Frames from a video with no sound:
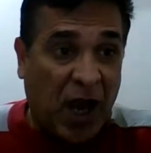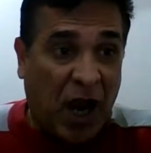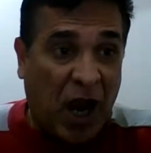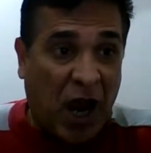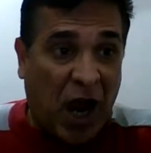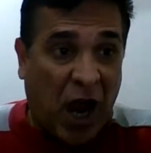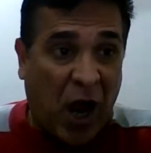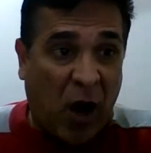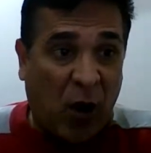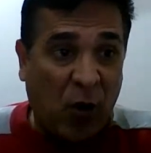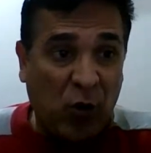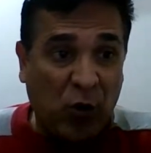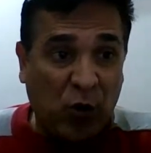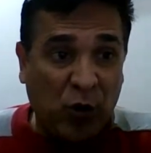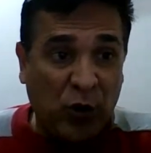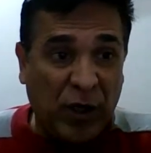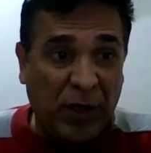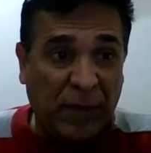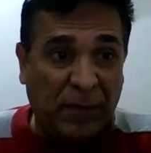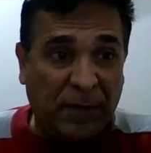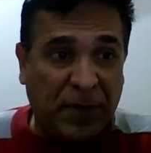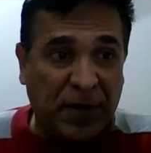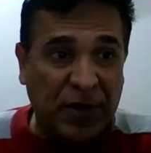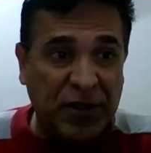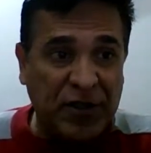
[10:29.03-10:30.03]
How could
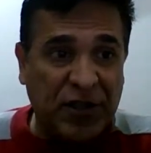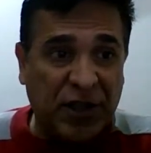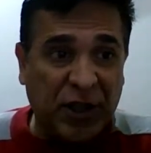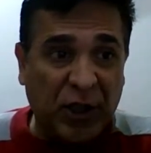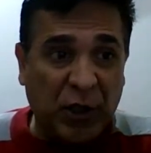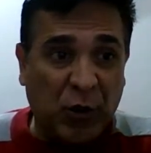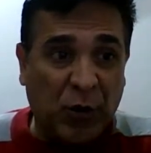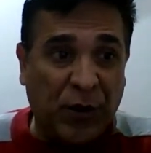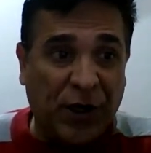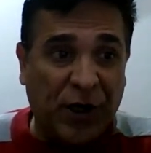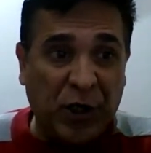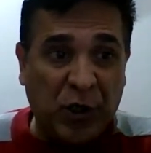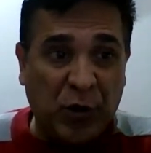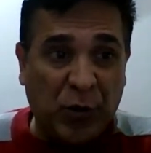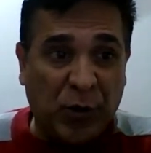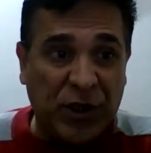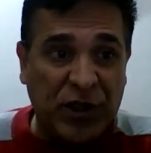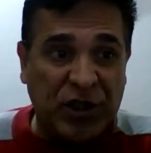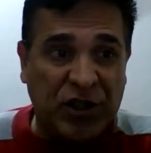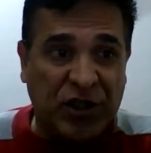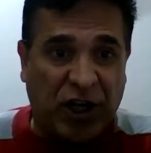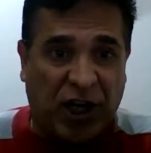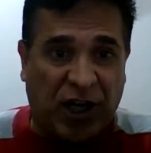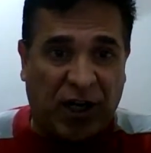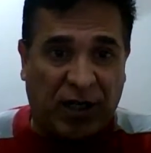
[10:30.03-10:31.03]
a person look into a
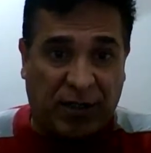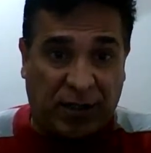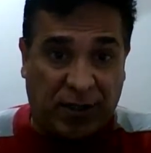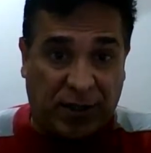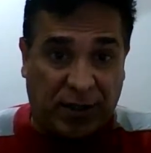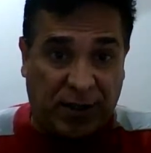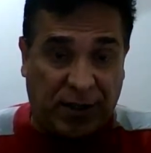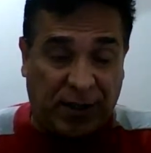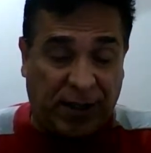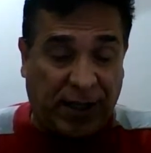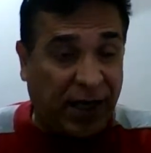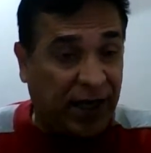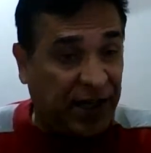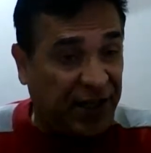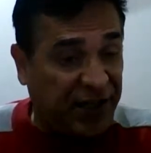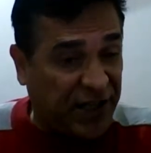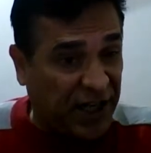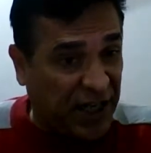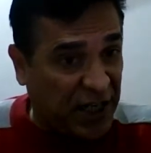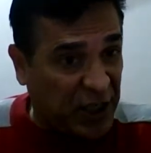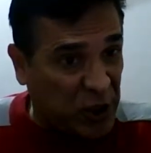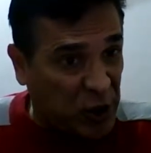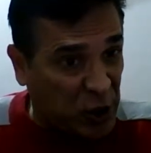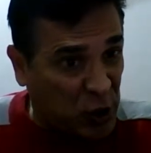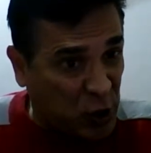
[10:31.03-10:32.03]
chart and
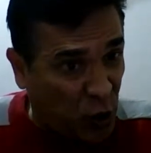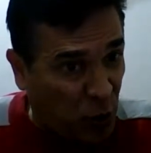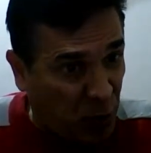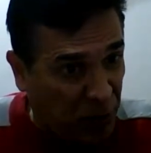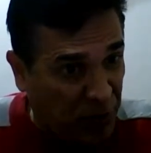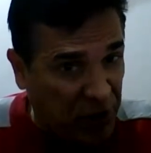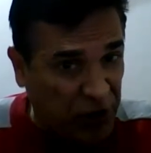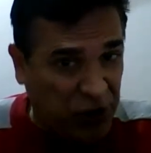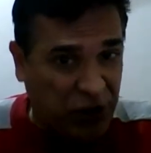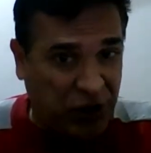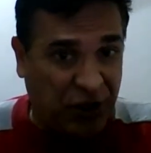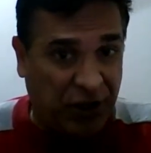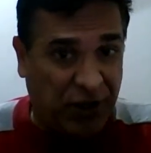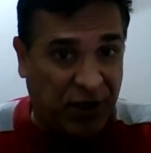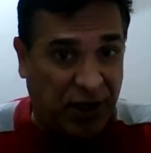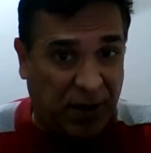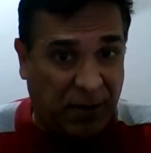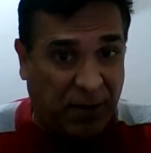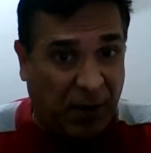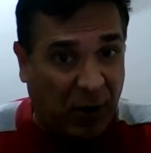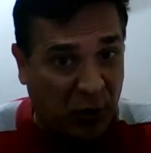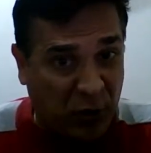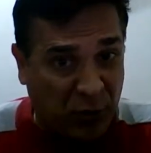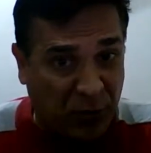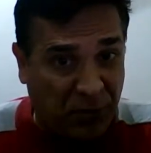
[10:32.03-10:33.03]
tell so much
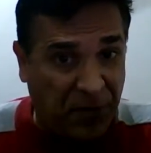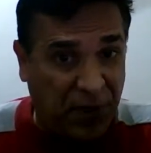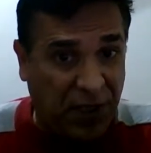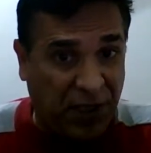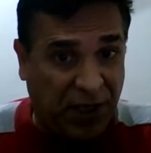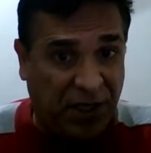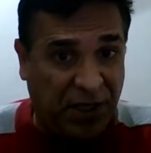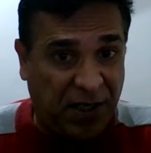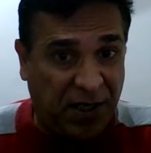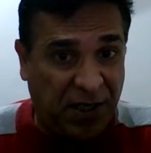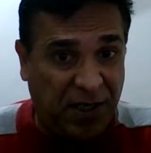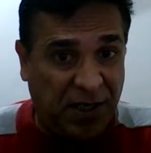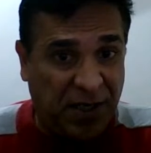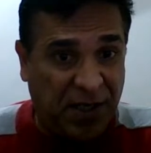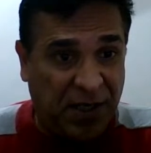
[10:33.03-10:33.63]
about me,